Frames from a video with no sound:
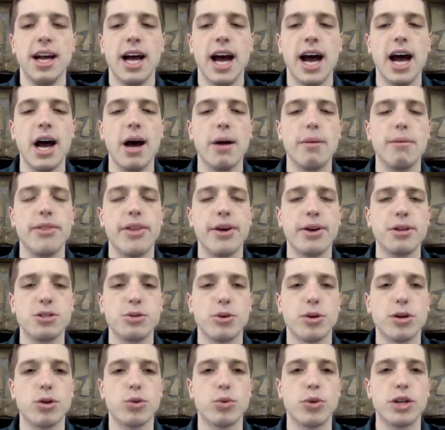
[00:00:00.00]
Those
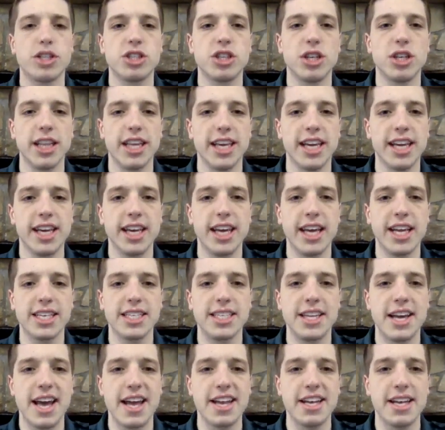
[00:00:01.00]
were originally
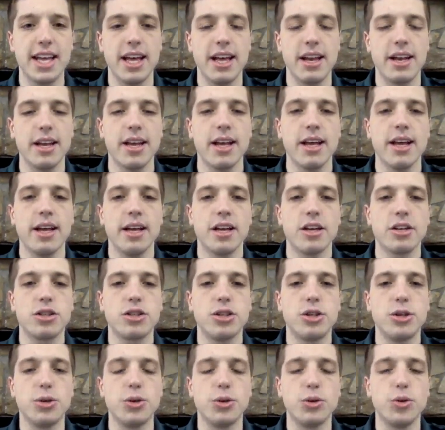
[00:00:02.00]
intended
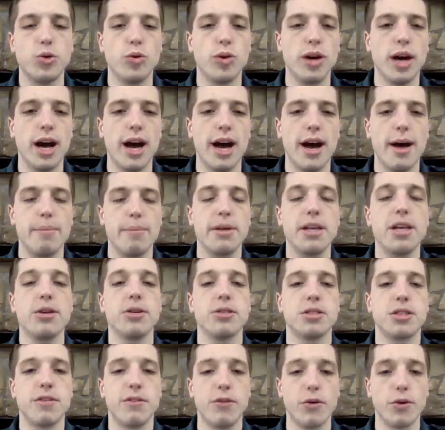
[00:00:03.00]
to be
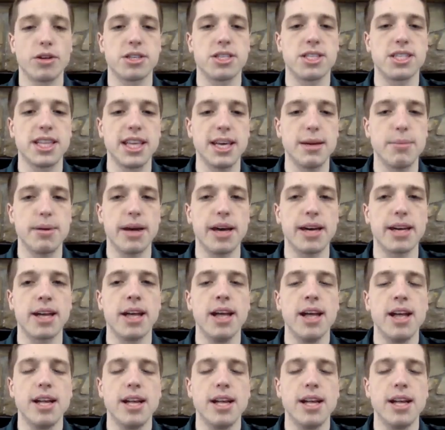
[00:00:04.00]
used for sleeping.